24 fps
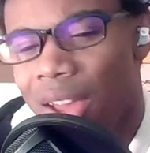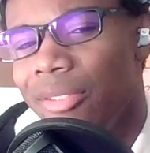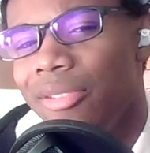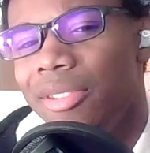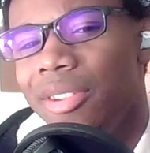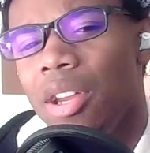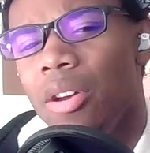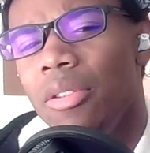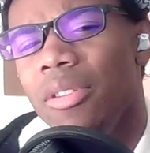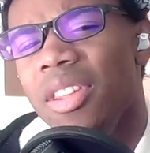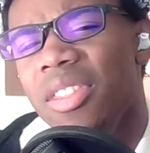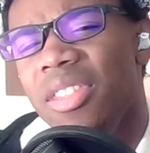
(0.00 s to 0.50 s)

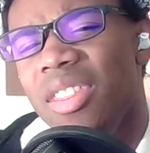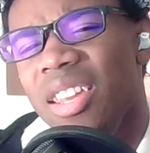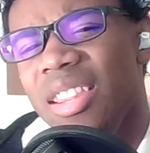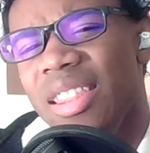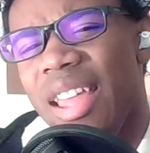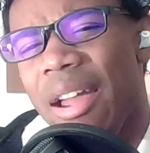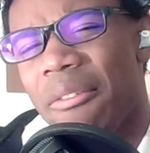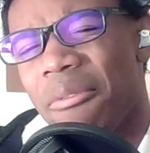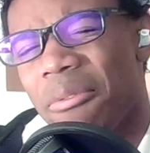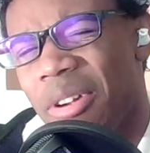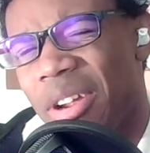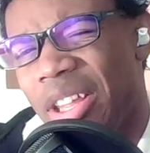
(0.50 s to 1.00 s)
The only thing
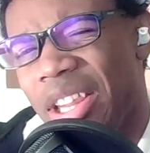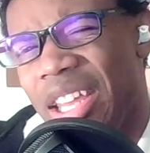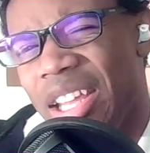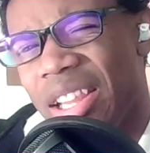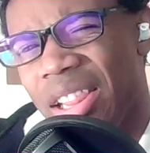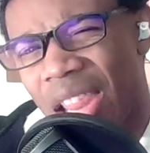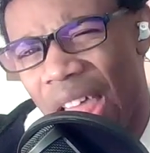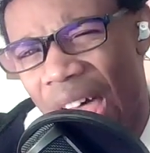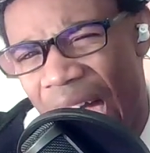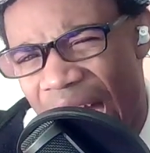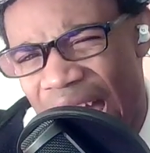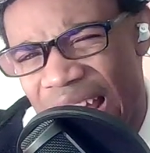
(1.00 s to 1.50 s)
that really
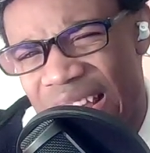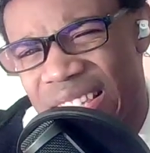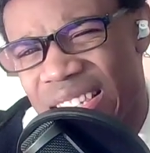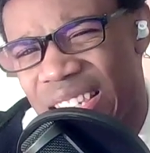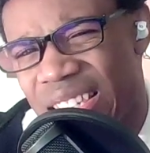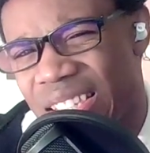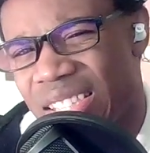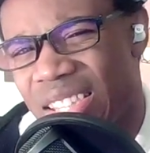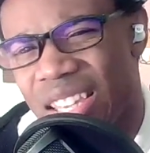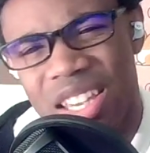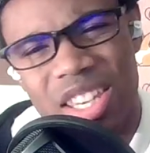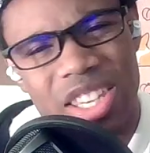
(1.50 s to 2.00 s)
lacks
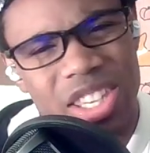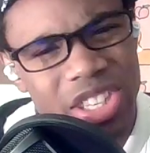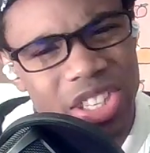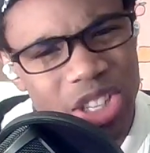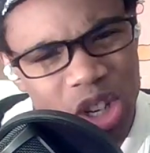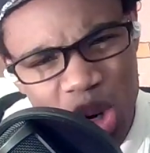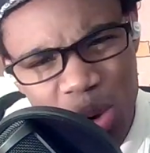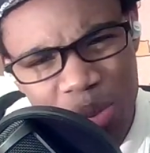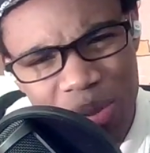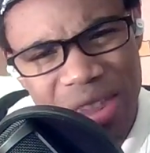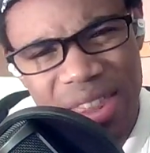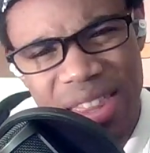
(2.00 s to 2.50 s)
is the
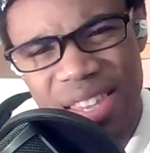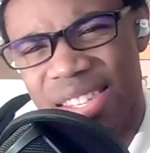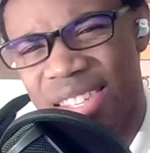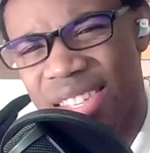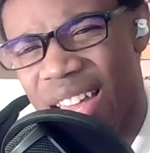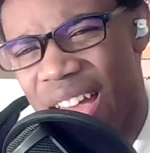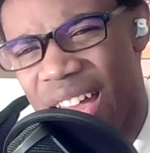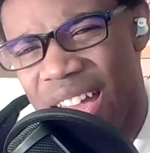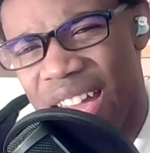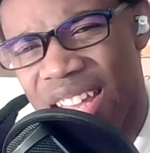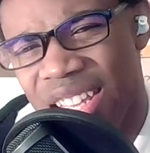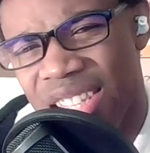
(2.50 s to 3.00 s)
human
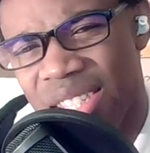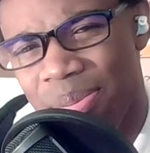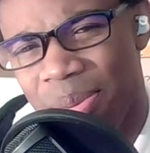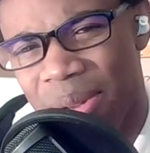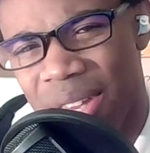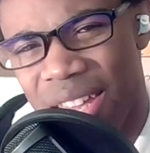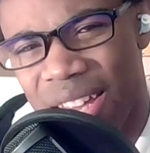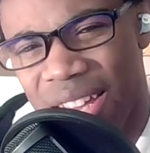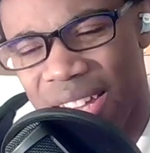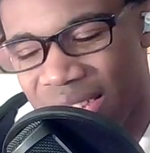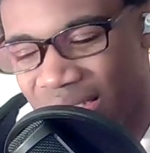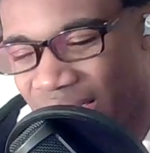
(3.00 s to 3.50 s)
designs,
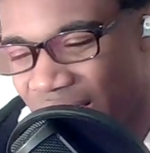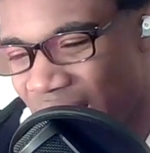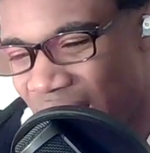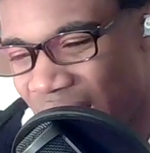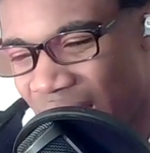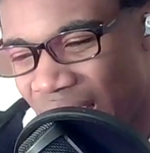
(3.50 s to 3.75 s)
because